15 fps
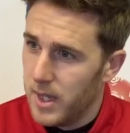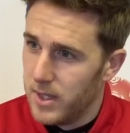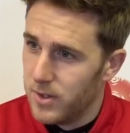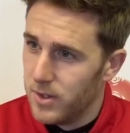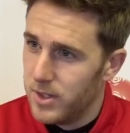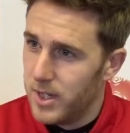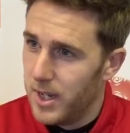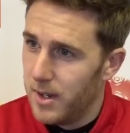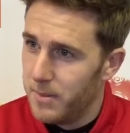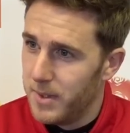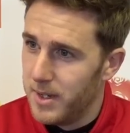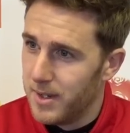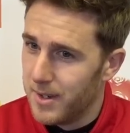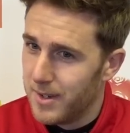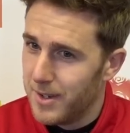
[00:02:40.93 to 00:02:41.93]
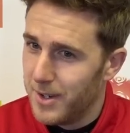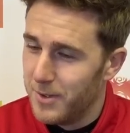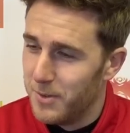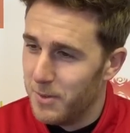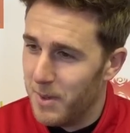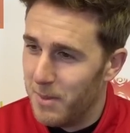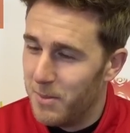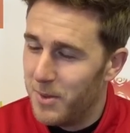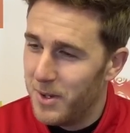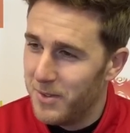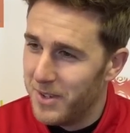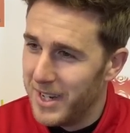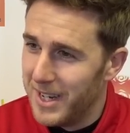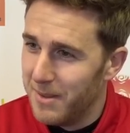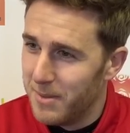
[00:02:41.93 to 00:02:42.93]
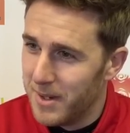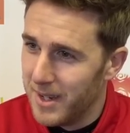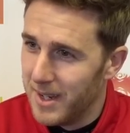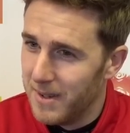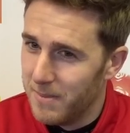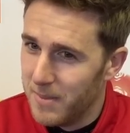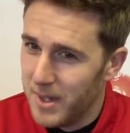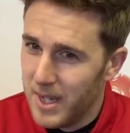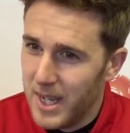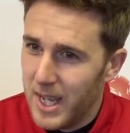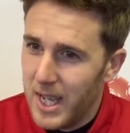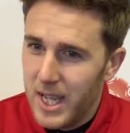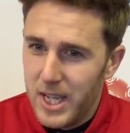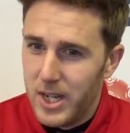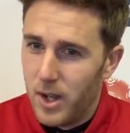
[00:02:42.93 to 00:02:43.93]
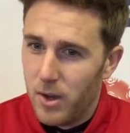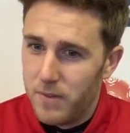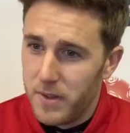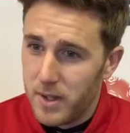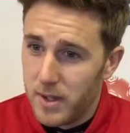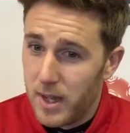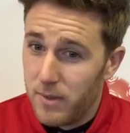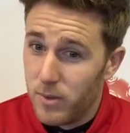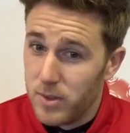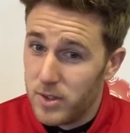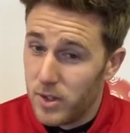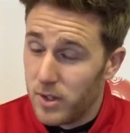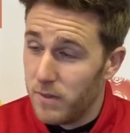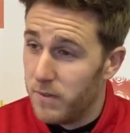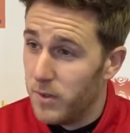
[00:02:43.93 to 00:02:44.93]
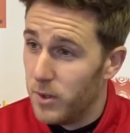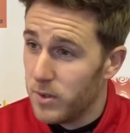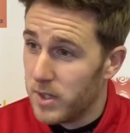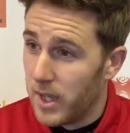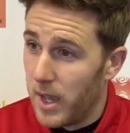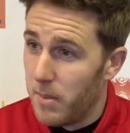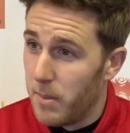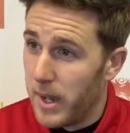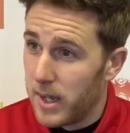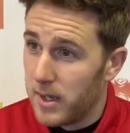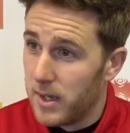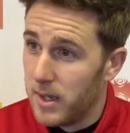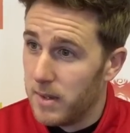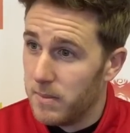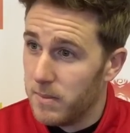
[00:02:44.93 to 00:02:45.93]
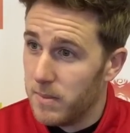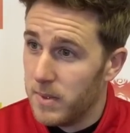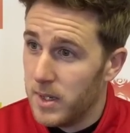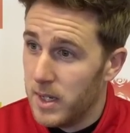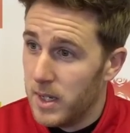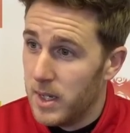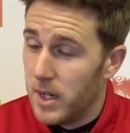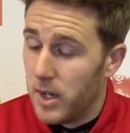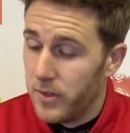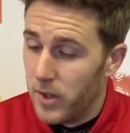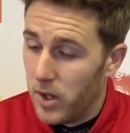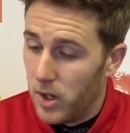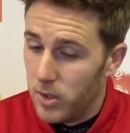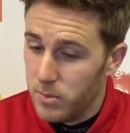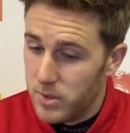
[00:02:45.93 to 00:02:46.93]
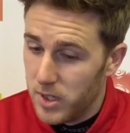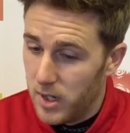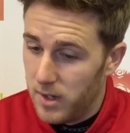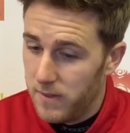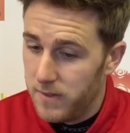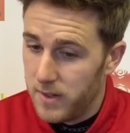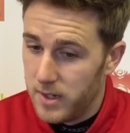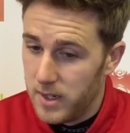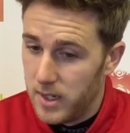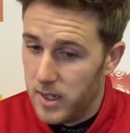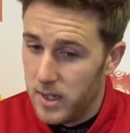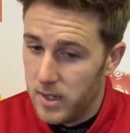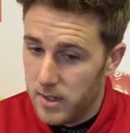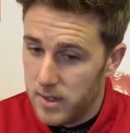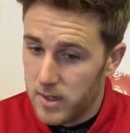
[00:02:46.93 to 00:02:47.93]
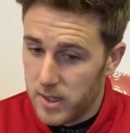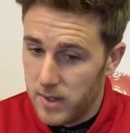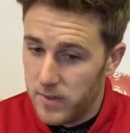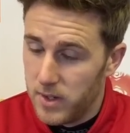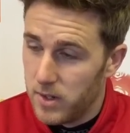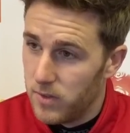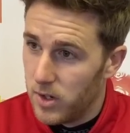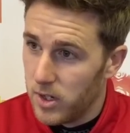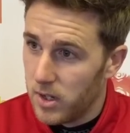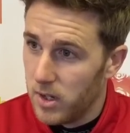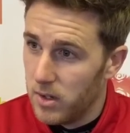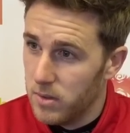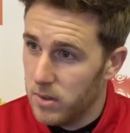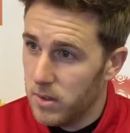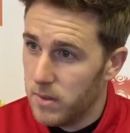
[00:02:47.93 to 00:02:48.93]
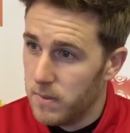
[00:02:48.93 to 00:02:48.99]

It does, yeah. I mean, I can't even remember it really, but I think everyone's looking forward to getting back on the home turf and giving it a right go.